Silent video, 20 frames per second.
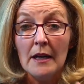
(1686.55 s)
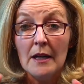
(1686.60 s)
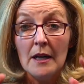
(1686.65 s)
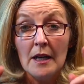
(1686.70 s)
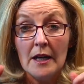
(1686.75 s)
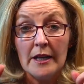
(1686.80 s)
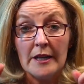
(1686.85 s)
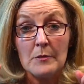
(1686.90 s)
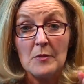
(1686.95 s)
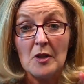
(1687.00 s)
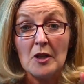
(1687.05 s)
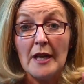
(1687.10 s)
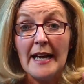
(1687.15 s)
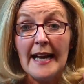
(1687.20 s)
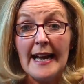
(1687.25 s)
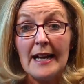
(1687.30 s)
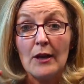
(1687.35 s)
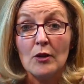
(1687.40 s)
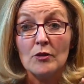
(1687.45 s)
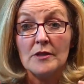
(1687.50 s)
and I'm going to
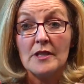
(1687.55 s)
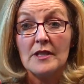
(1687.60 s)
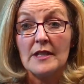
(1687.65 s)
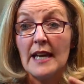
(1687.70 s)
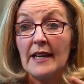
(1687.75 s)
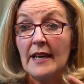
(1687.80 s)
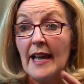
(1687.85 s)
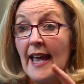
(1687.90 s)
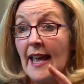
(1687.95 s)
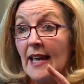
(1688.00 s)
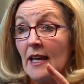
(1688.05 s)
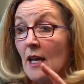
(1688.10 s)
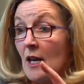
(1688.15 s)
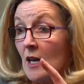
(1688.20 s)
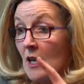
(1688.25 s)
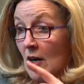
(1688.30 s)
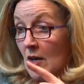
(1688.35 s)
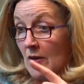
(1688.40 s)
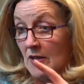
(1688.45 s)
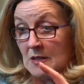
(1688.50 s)
hang on to that A
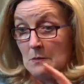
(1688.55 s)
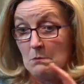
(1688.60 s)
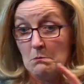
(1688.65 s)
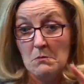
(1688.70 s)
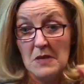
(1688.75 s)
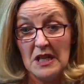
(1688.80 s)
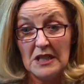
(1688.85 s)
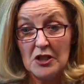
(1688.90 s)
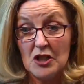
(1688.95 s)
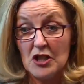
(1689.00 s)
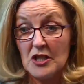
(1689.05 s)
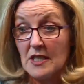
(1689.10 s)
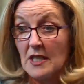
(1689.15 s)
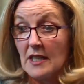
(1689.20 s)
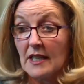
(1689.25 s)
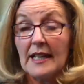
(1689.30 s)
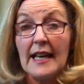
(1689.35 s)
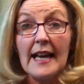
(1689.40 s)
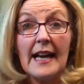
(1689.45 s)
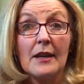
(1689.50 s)
as much as I
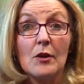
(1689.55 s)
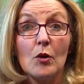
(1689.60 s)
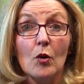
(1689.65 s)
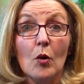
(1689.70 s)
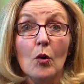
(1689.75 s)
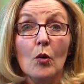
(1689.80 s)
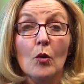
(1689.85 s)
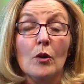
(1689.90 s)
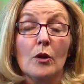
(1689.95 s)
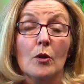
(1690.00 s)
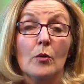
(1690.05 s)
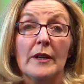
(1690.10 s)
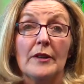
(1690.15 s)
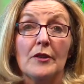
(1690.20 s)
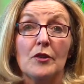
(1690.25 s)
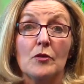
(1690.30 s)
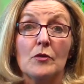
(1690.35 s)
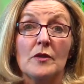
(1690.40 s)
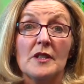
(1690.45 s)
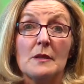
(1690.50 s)
can all the way
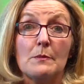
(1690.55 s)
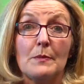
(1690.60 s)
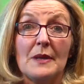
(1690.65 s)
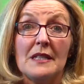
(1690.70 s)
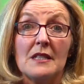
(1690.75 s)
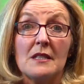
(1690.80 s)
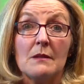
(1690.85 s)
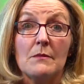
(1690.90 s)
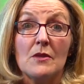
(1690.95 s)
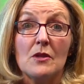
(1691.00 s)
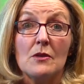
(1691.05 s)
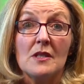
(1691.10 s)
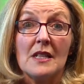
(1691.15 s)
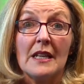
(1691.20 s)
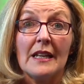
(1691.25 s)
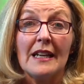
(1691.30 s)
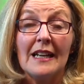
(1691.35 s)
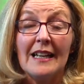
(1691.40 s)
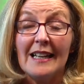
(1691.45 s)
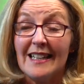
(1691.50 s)
through this piece of music,